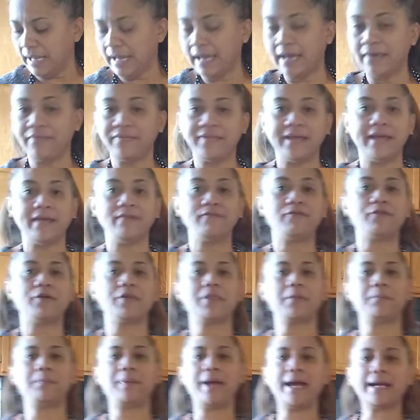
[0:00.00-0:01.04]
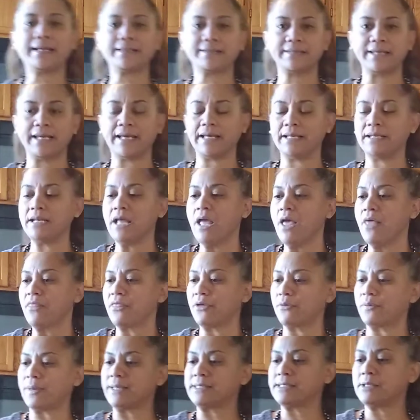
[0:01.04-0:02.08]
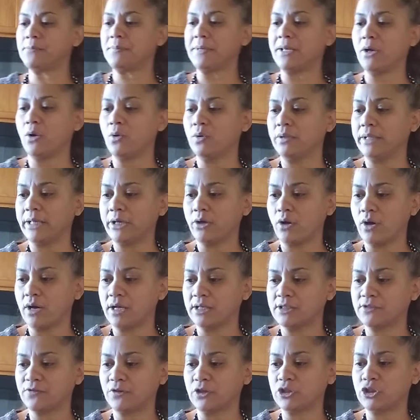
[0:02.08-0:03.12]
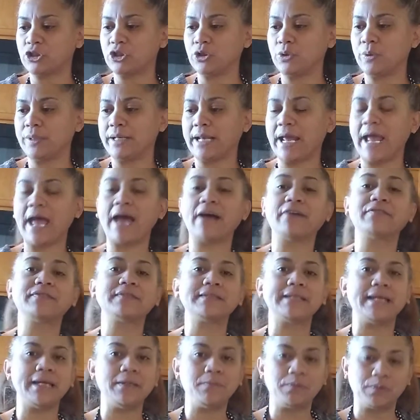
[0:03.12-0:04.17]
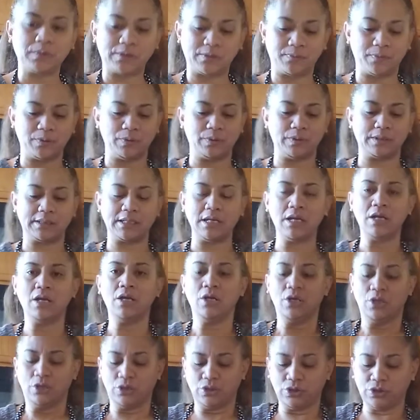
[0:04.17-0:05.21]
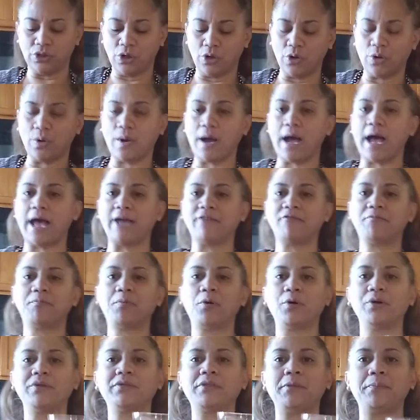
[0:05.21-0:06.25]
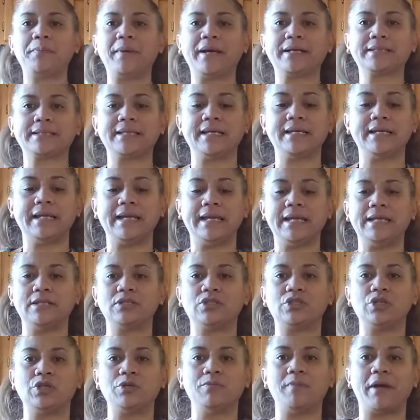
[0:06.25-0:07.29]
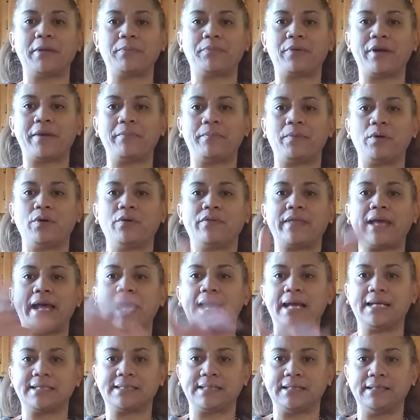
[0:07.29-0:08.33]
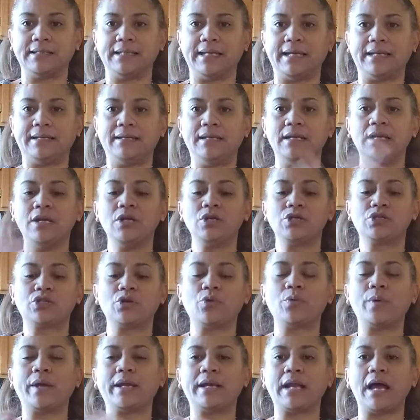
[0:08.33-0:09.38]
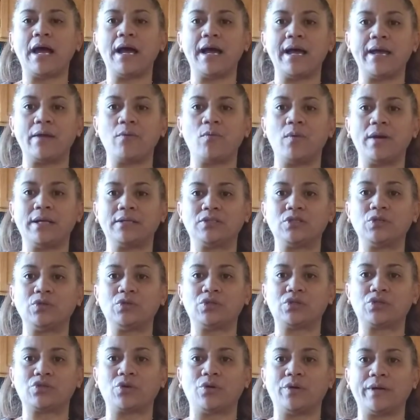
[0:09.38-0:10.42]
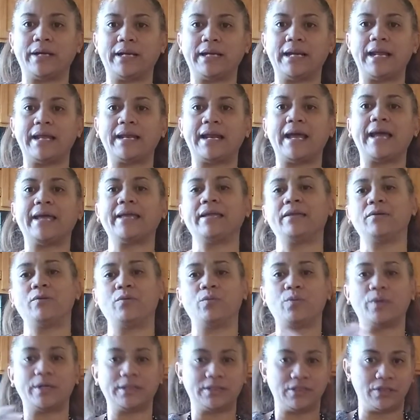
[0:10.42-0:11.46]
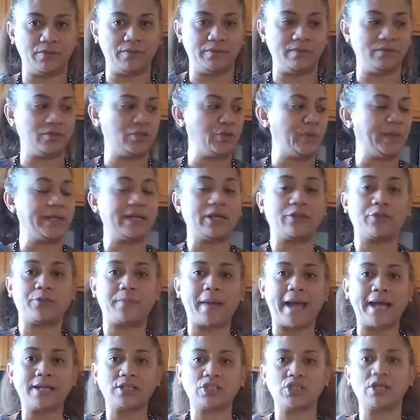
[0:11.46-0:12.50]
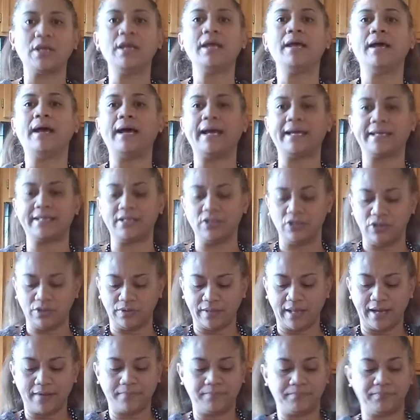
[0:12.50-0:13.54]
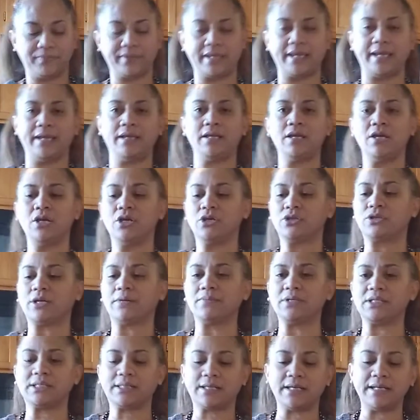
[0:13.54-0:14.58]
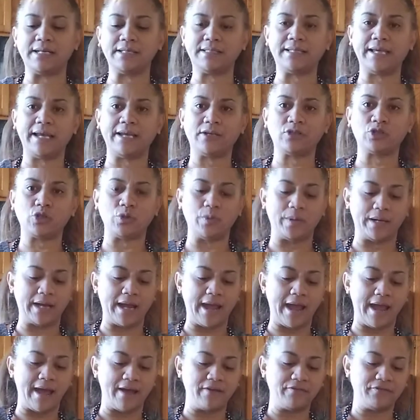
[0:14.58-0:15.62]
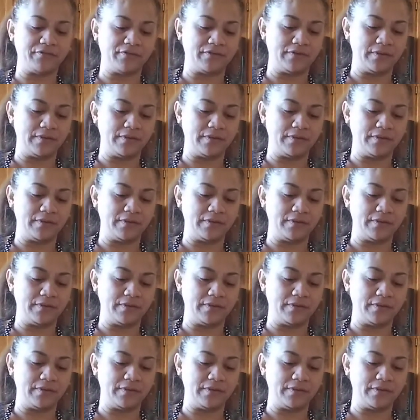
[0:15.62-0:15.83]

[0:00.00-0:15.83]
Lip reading: And then for the pectin, the recipe only calls for 2.5 tablespoons. So I've poured the pectin into my prep bowl that has a lid. So when I want to store it and I want to do another batch, I can do that, okay? So I'm just gonna take 2.5